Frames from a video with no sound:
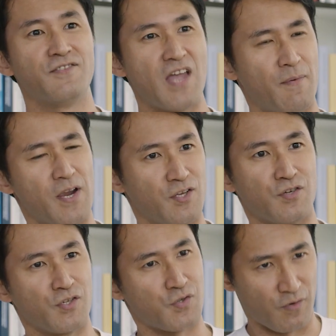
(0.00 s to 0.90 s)
dive
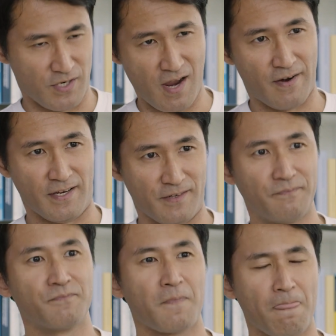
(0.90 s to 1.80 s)
into the storytelling.
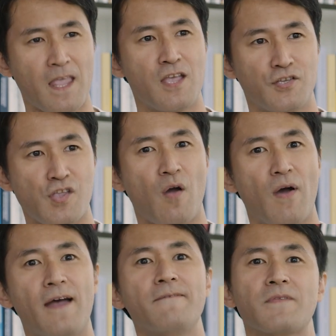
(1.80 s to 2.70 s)
So,
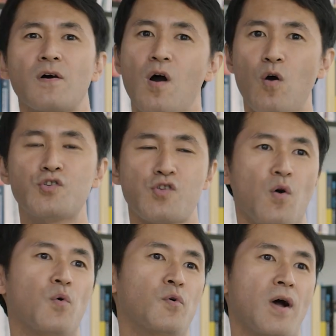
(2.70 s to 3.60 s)
and also
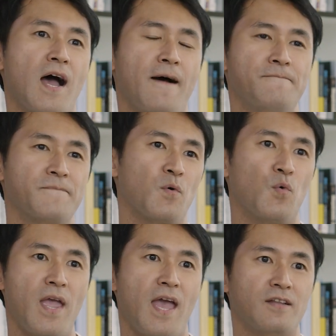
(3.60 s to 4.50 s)

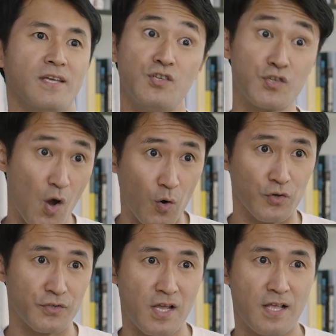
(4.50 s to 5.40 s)
we had
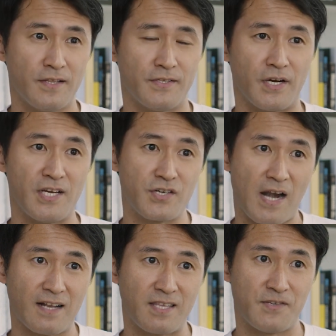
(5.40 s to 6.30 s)
installed the
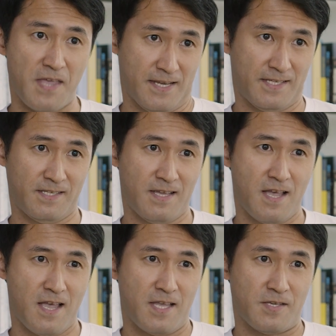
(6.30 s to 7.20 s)
interactive things.
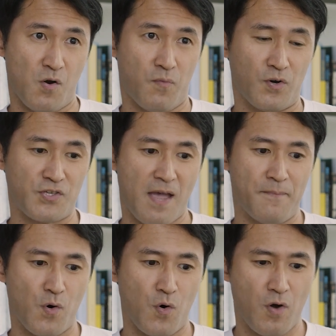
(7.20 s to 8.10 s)
So for
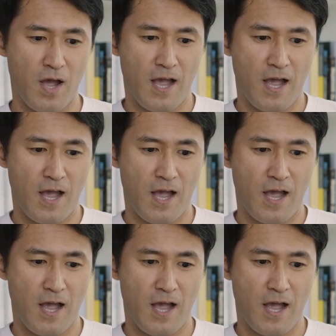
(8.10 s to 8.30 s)
example,